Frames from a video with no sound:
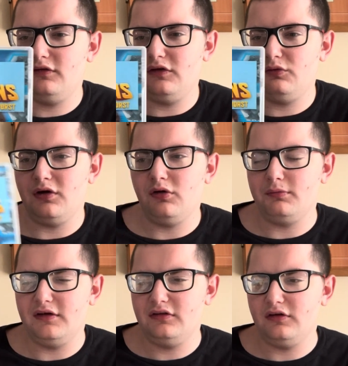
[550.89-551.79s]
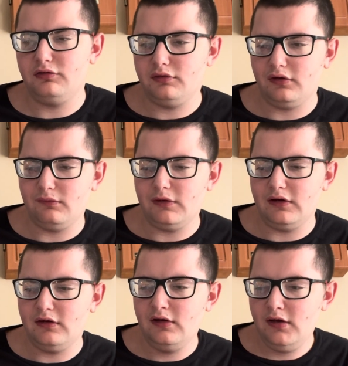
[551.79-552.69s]
That's one I ordered myself from
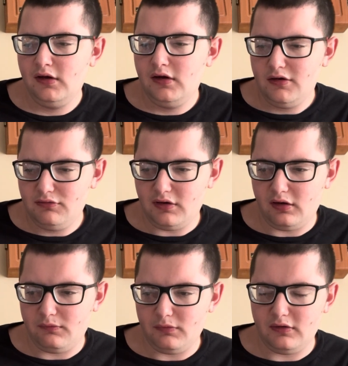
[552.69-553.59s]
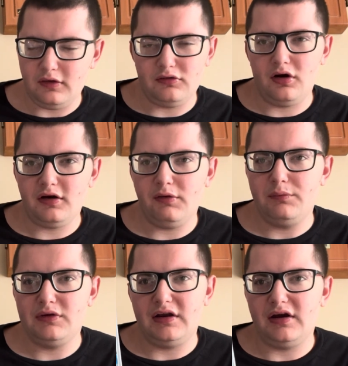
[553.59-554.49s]
the Target website,